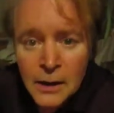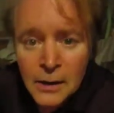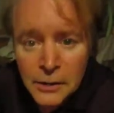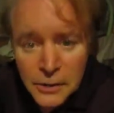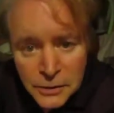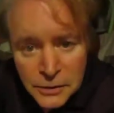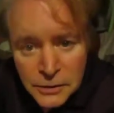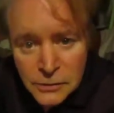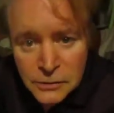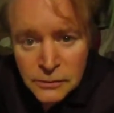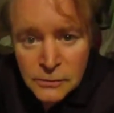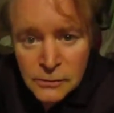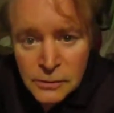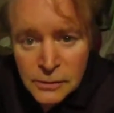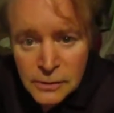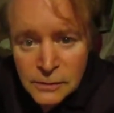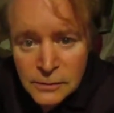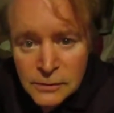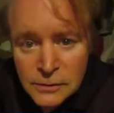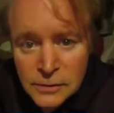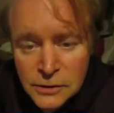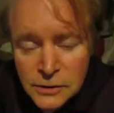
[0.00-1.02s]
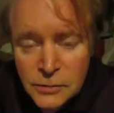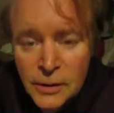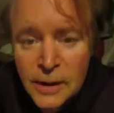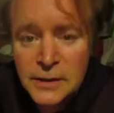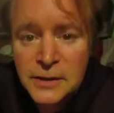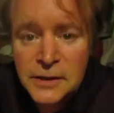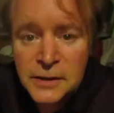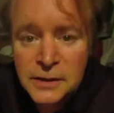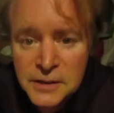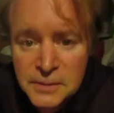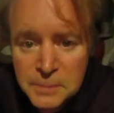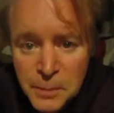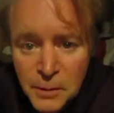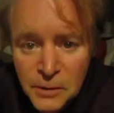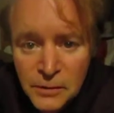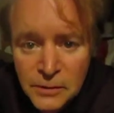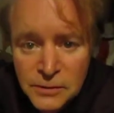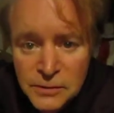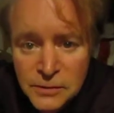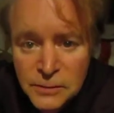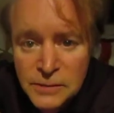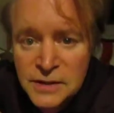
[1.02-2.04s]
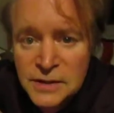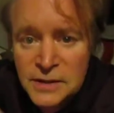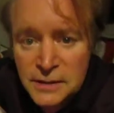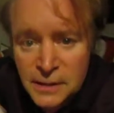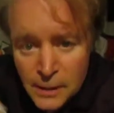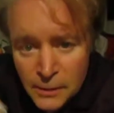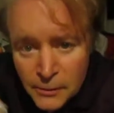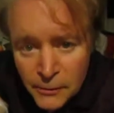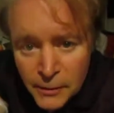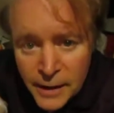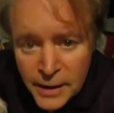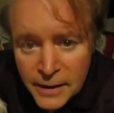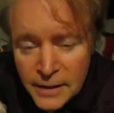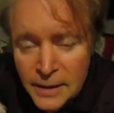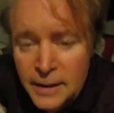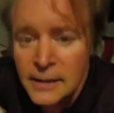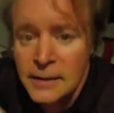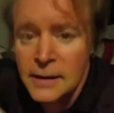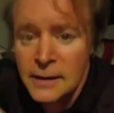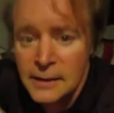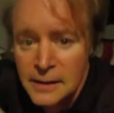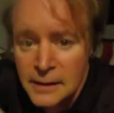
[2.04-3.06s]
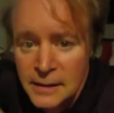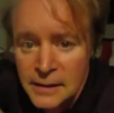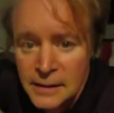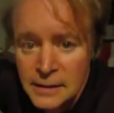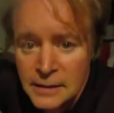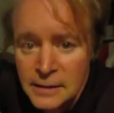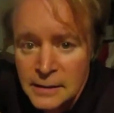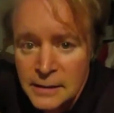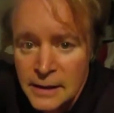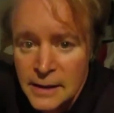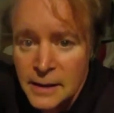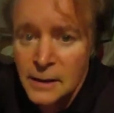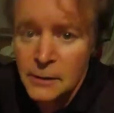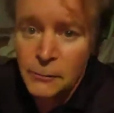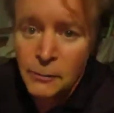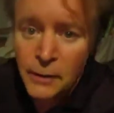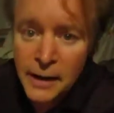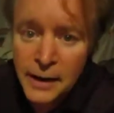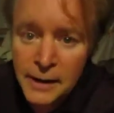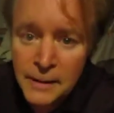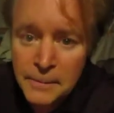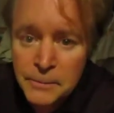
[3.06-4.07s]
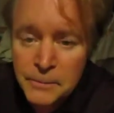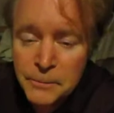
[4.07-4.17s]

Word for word: who try to expose what's in the Quran and Hadith in a way